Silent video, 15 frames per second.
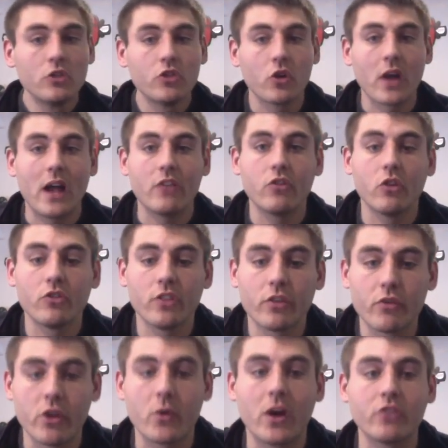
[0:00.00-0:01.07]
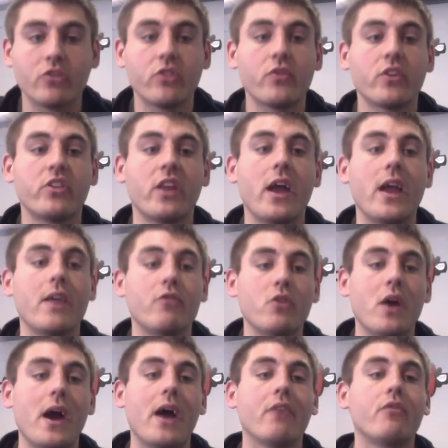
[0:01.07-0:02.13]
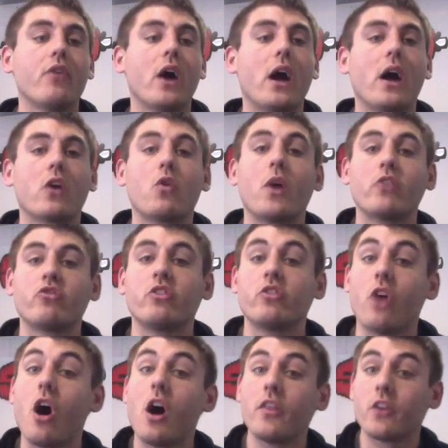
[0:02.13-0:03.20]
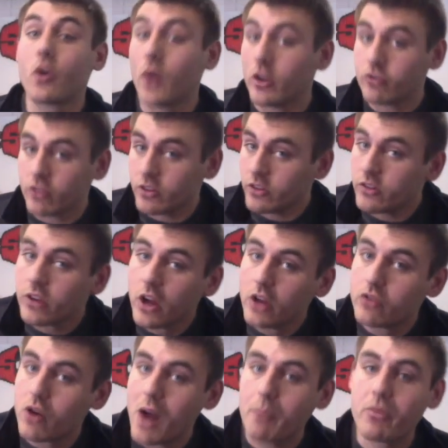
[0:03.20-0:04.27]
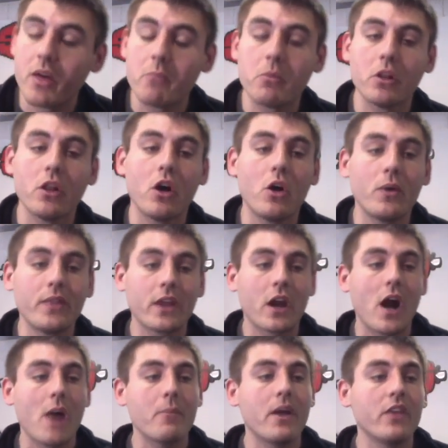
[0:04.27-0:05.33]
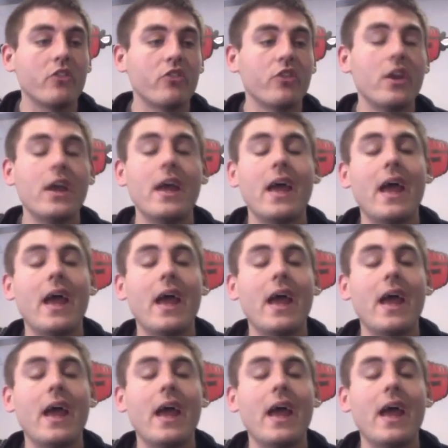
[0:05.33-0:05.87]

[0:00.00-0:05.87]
So guys, those are the three questions for today. If you have questions on the questions, drop them below in the comments,